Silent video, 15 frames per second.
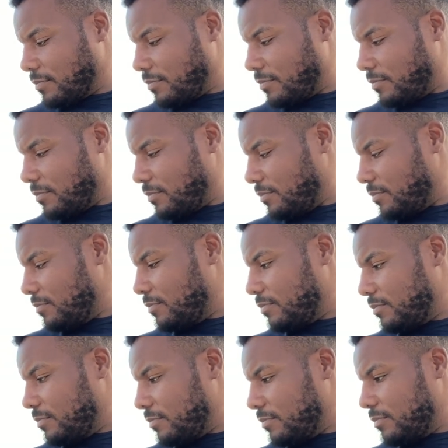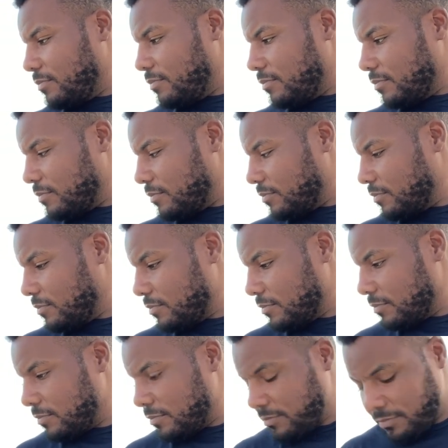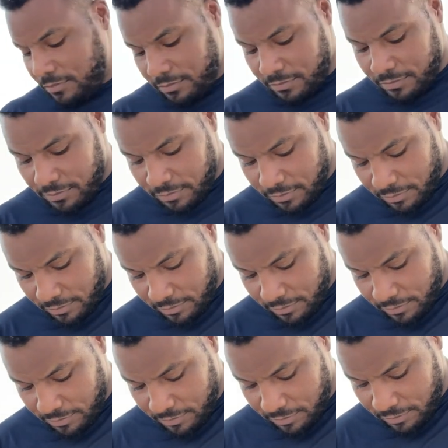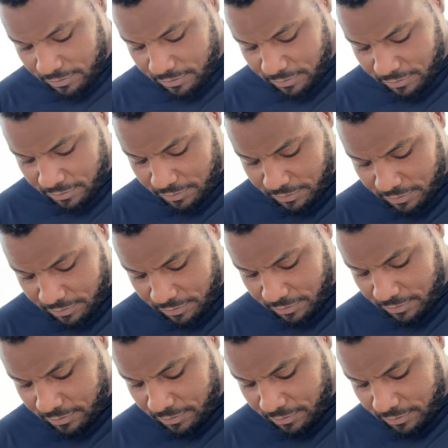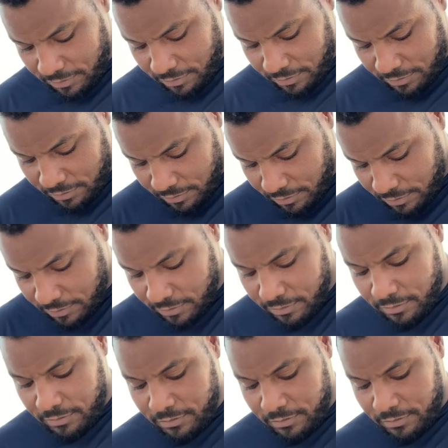The person shown says nothing.